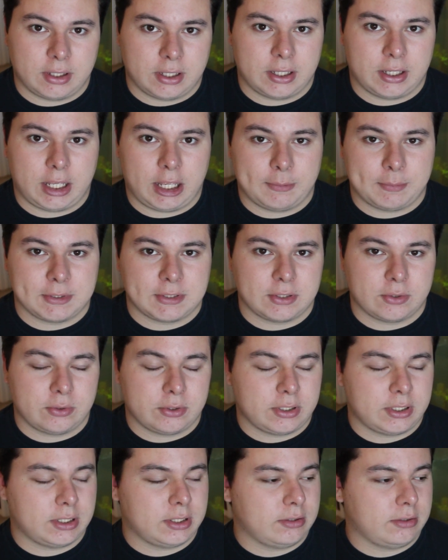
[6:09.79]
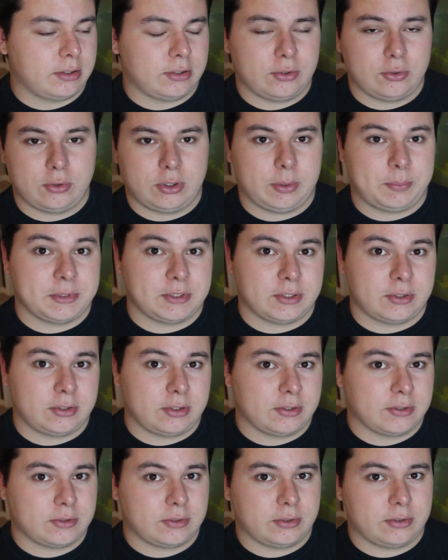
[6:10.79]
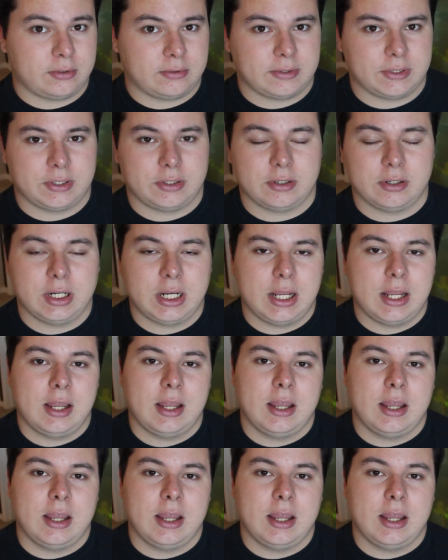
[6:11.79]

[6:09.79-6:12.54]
Uh, Amazonia, the new Amazonia soil is in there.